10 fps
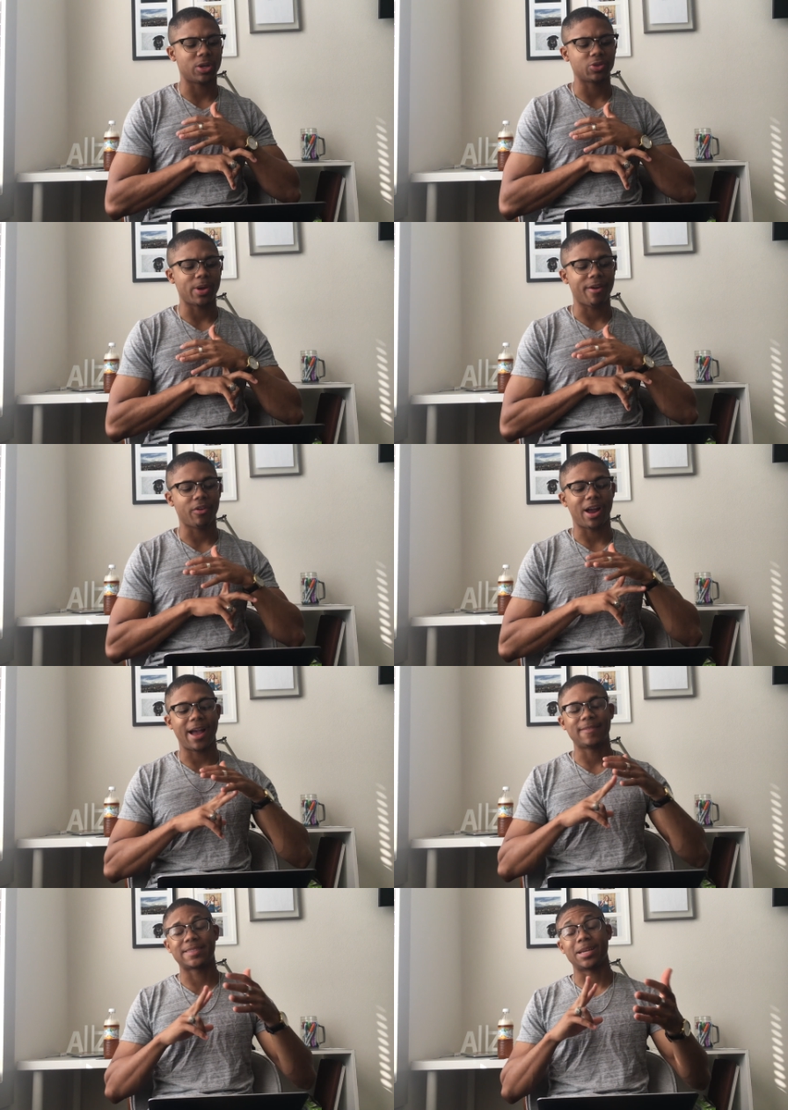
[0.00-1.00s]
What else do I have here? I
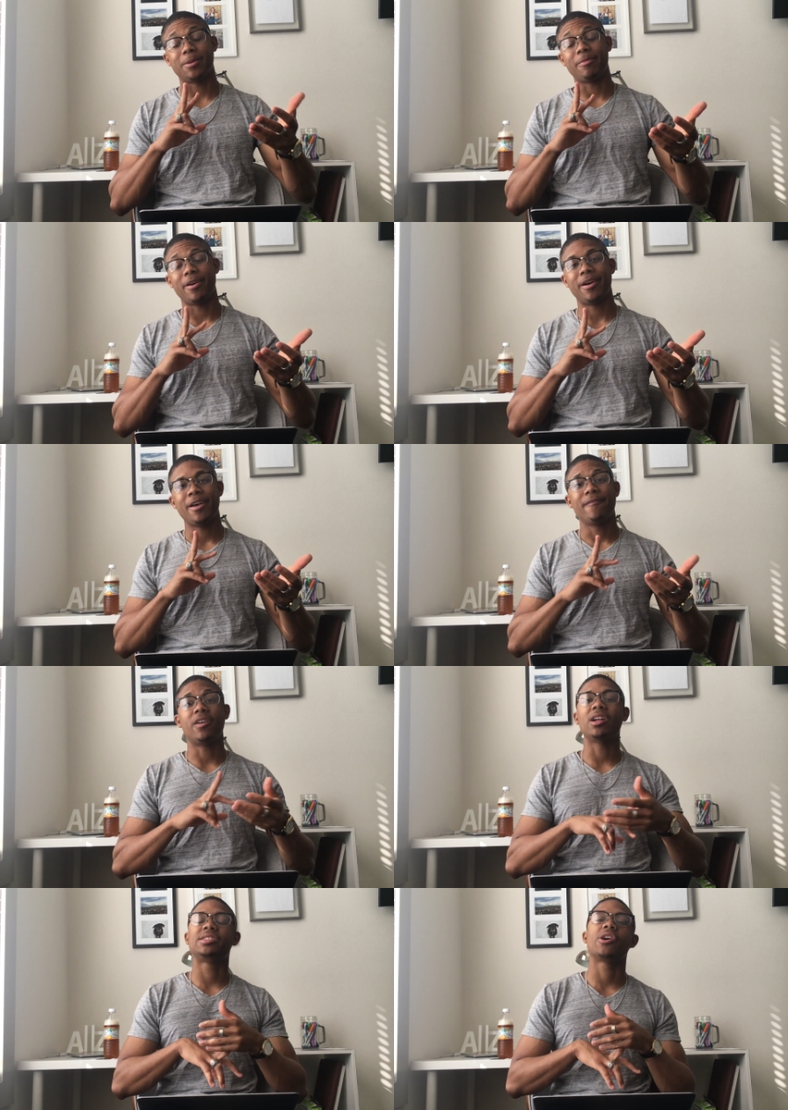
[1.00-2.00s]
have some
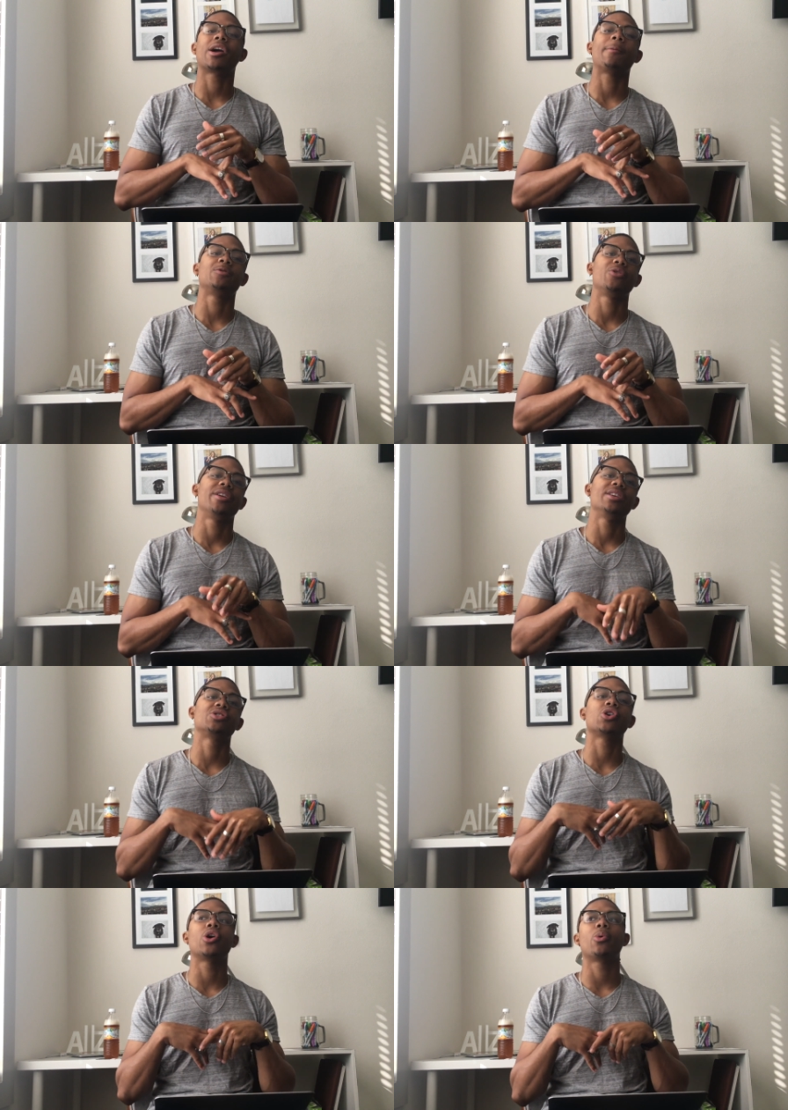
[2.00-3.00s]
volunteering opportunities.
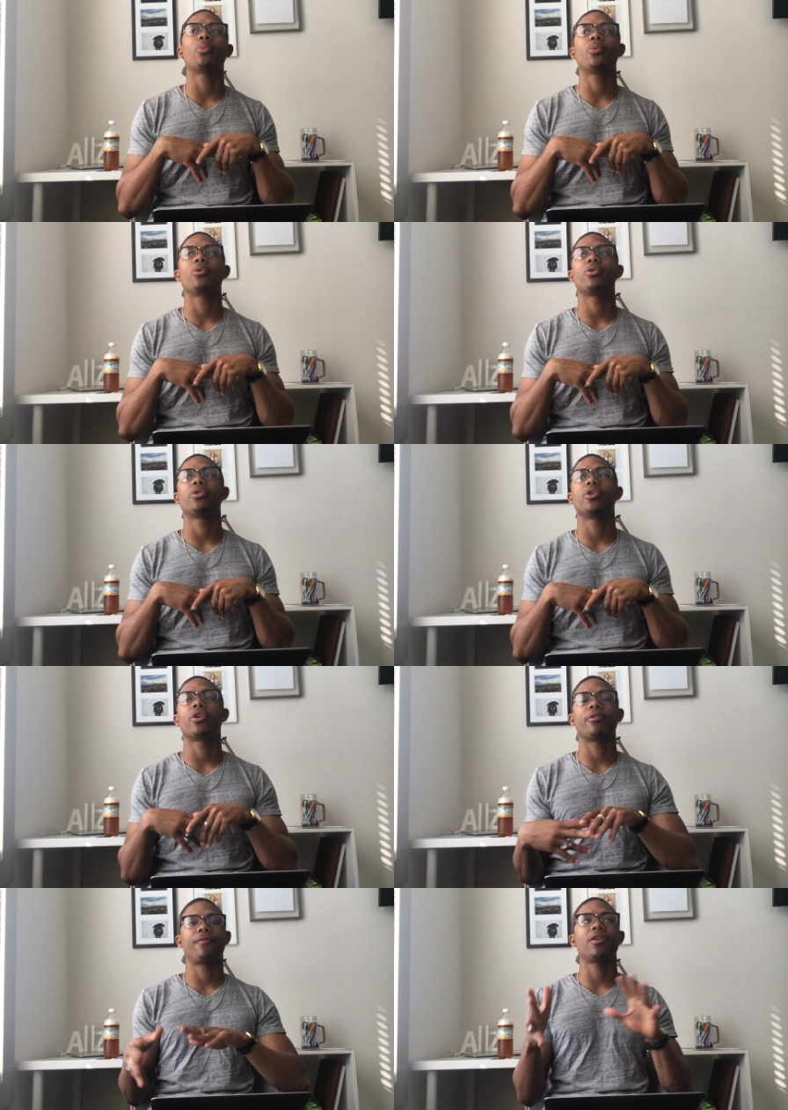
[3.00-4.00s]
So
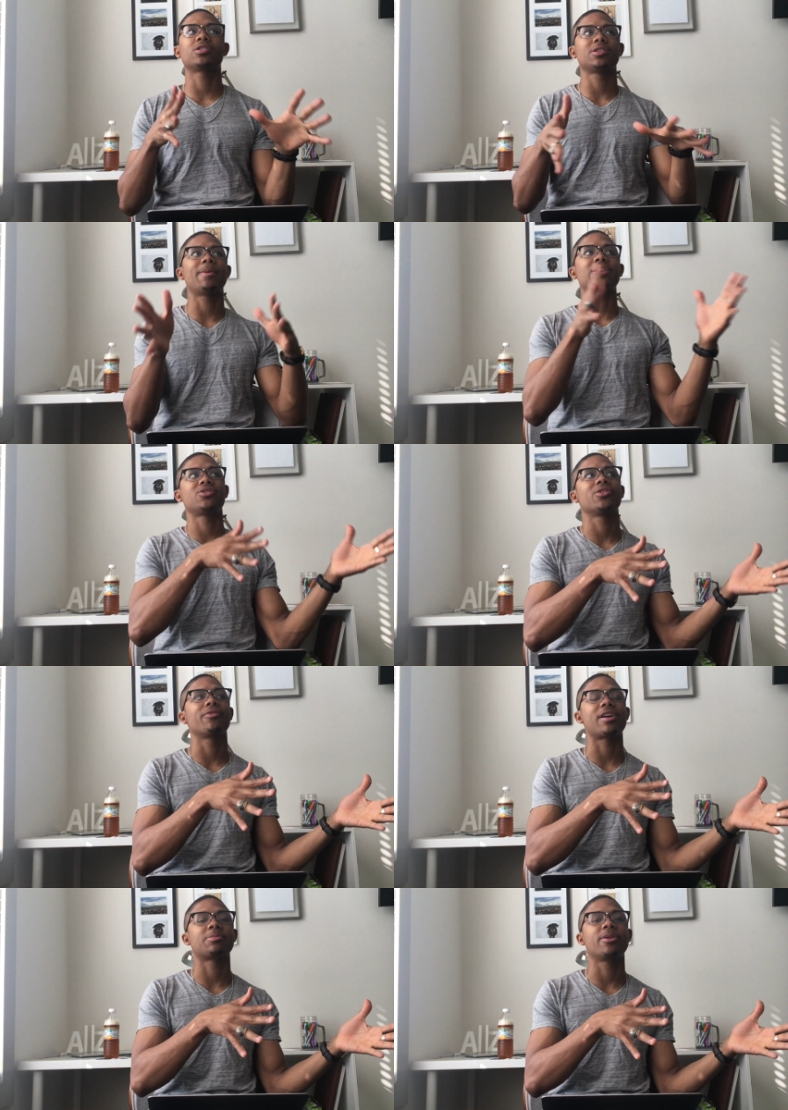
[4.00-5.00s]
your first semester
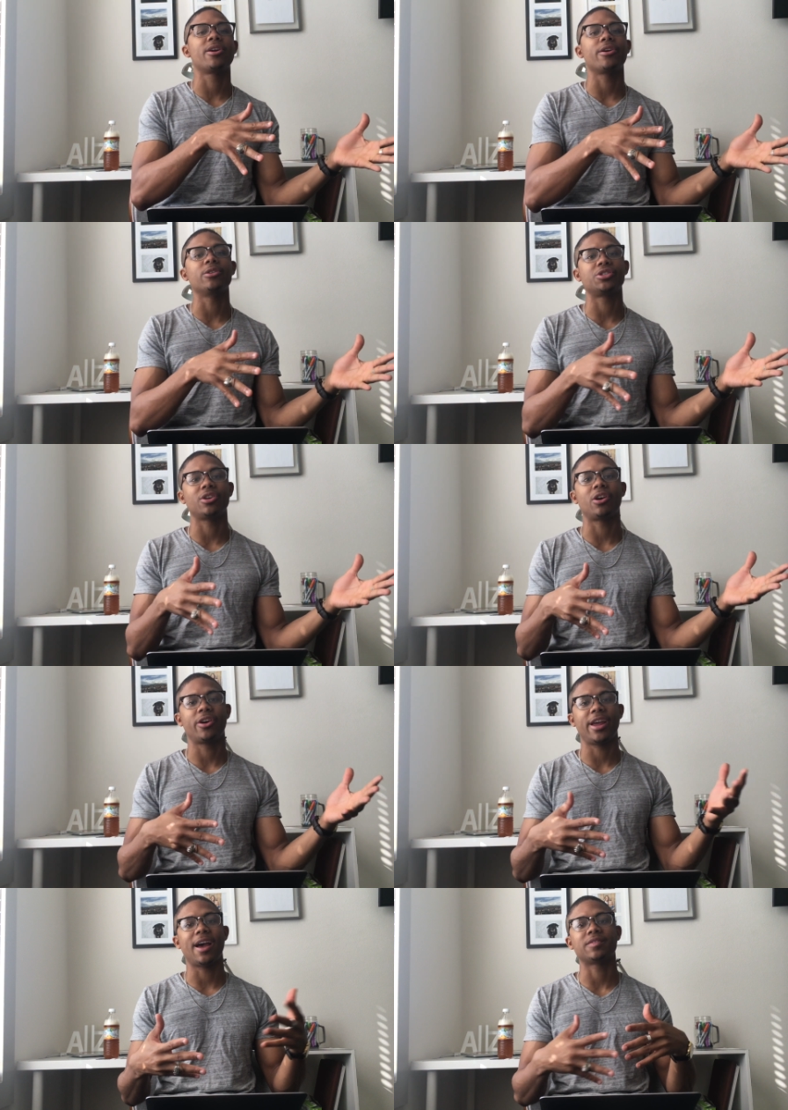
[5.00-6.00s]
of freshman year, you should
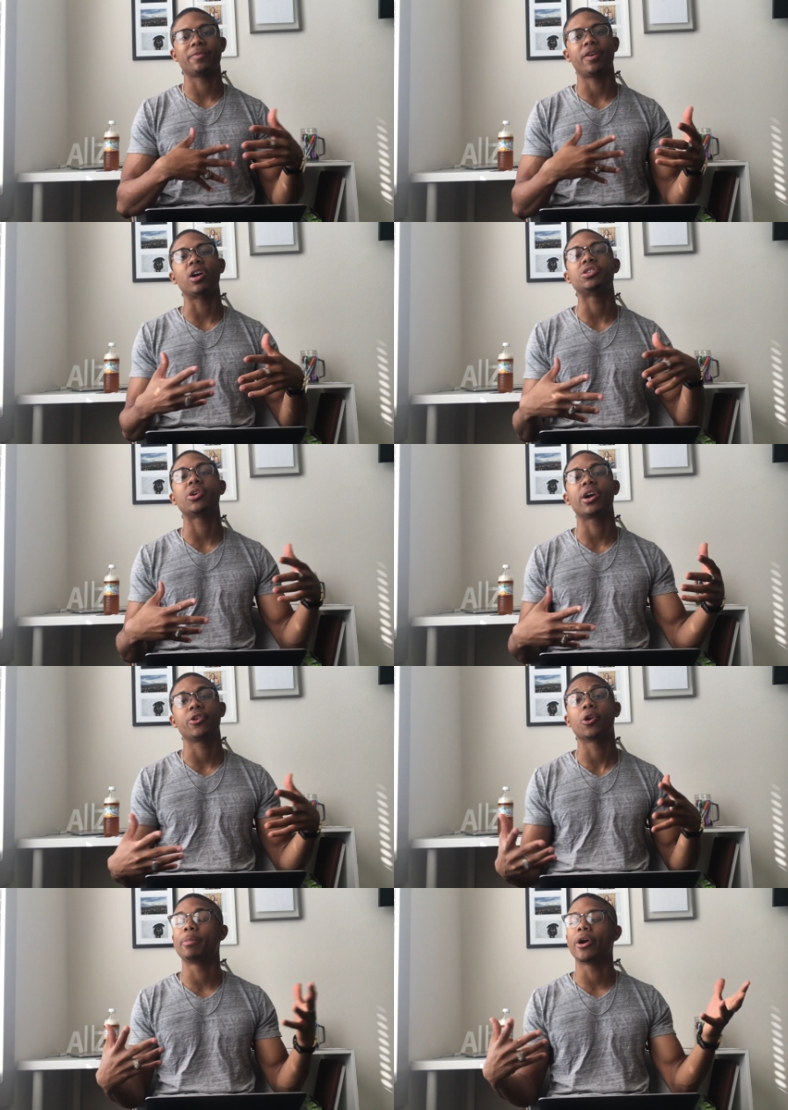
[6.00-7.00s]
already have some volunteering
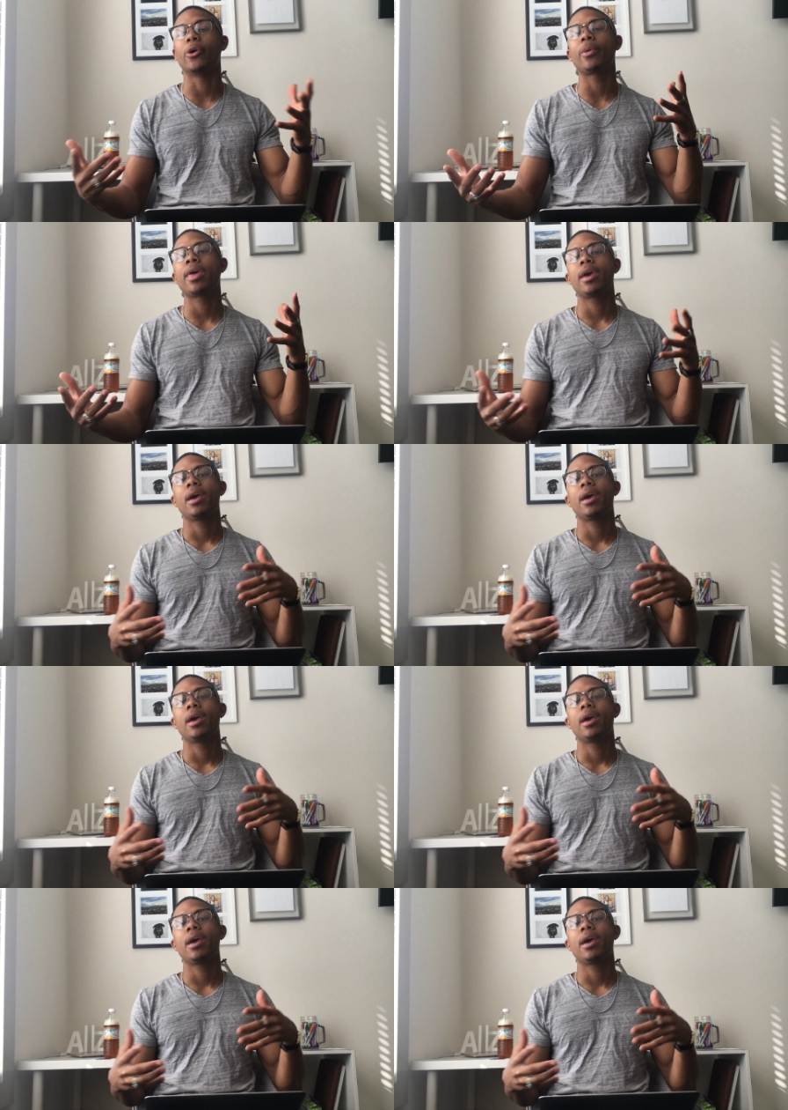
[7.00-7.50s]
under your belt.